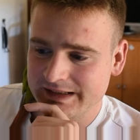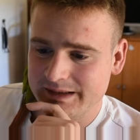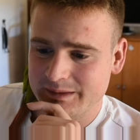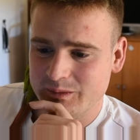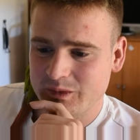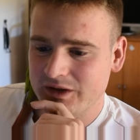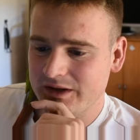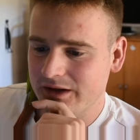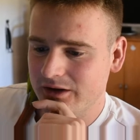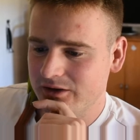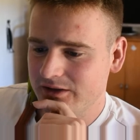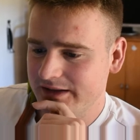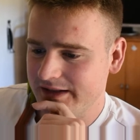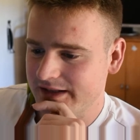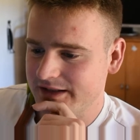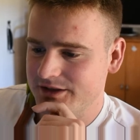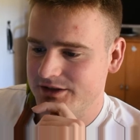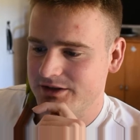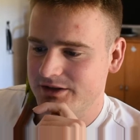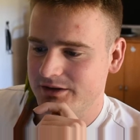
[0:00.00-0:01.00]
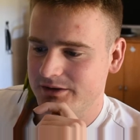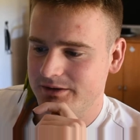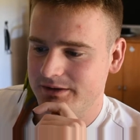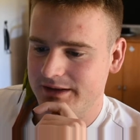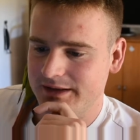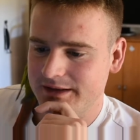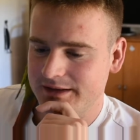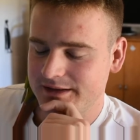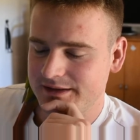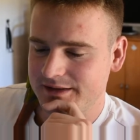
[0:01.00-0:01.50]
But the only
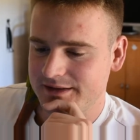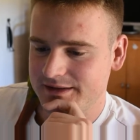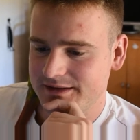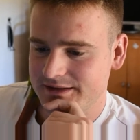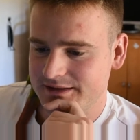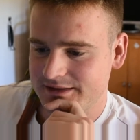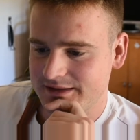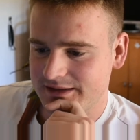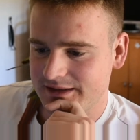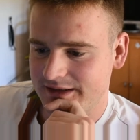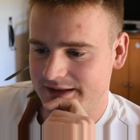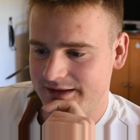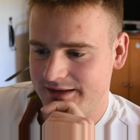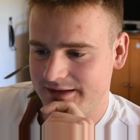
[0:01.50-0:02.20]
issue is